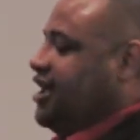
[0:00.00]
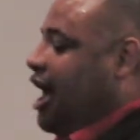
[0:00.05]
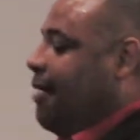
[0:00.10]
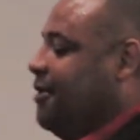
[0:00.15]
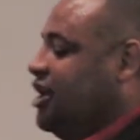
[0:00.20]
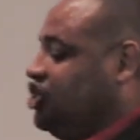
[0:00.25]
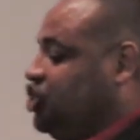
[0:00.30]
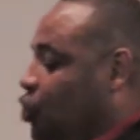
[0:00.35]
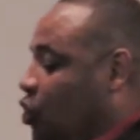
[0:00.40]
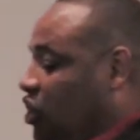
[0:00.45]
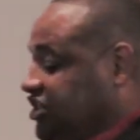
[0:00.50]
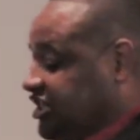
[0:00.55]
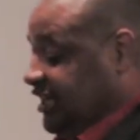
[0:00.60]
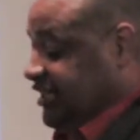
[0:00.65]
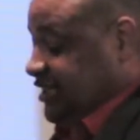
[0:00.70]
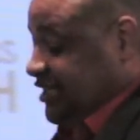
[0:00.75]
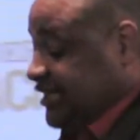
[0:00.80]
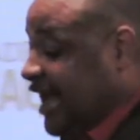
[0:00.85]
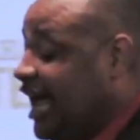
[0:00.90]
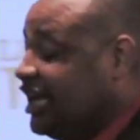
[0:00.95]
come into a
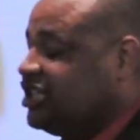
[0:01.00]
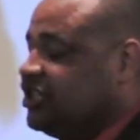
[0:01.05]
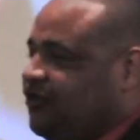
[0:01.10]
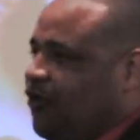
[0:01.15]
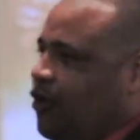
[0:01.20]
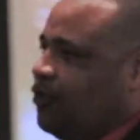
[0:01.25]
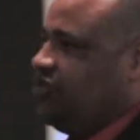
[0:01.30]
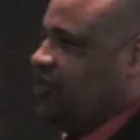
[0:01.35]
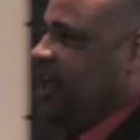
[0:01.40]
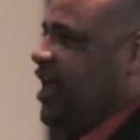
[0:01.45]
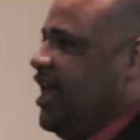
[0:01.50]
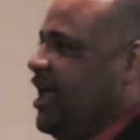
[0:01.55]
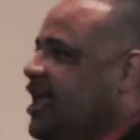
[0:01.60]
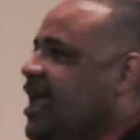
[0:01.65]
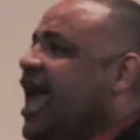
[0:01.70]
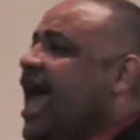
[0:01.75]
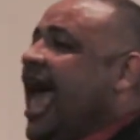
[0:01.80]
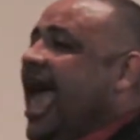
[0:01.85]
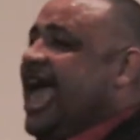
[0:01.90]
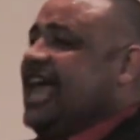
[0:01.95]
successful thing
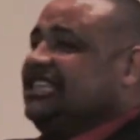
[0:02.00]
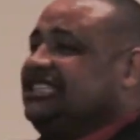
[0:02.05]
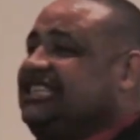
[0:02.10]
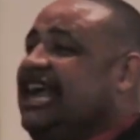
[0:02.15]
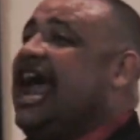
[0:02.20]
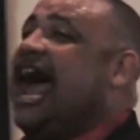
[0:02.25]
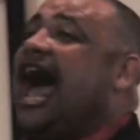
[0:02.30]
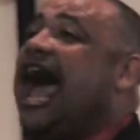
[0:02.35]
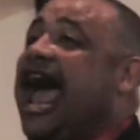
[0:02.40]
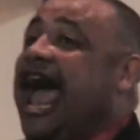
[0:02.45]
and say, I